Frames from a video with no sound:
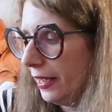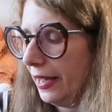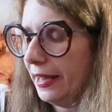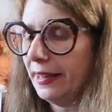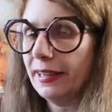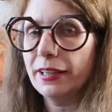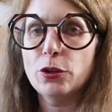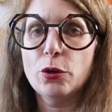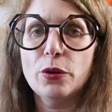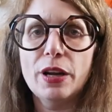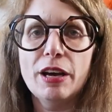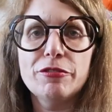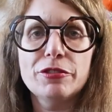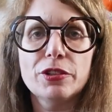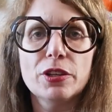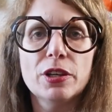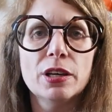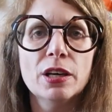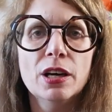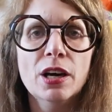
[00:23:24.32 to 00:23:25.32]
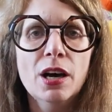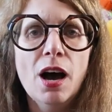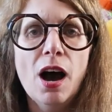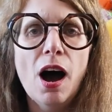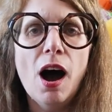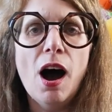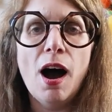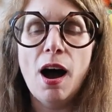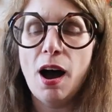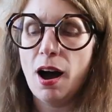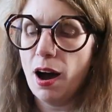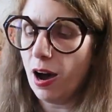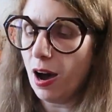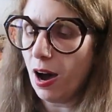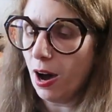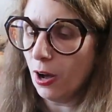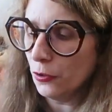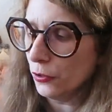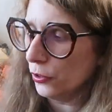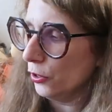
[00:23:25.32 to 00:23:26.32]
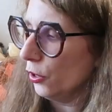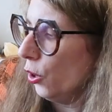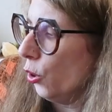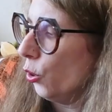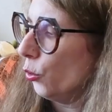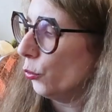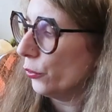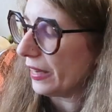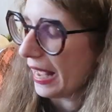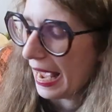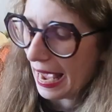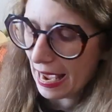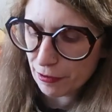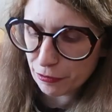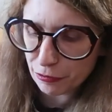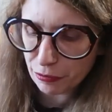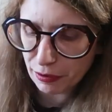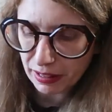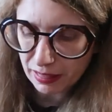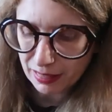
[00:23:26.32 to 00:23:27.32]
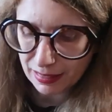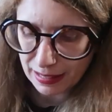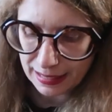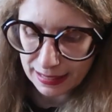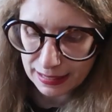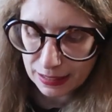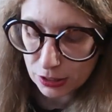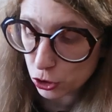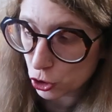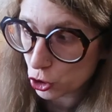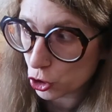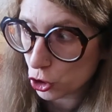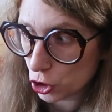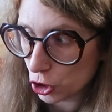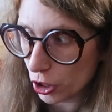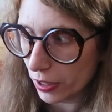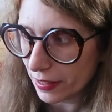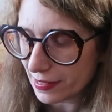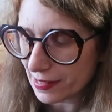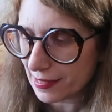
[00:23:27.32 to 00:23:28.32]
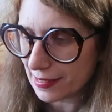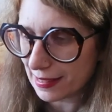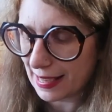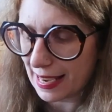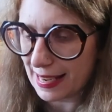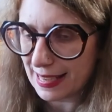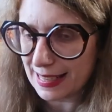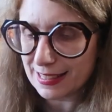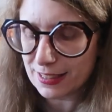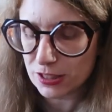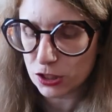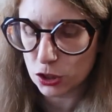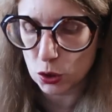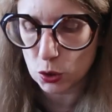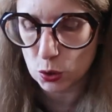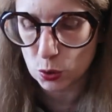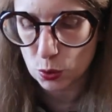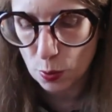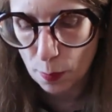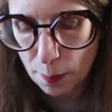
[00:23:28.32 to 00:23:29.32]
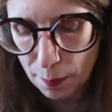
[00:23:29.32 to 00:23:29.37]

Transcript: and I don't have to unload everything just to get into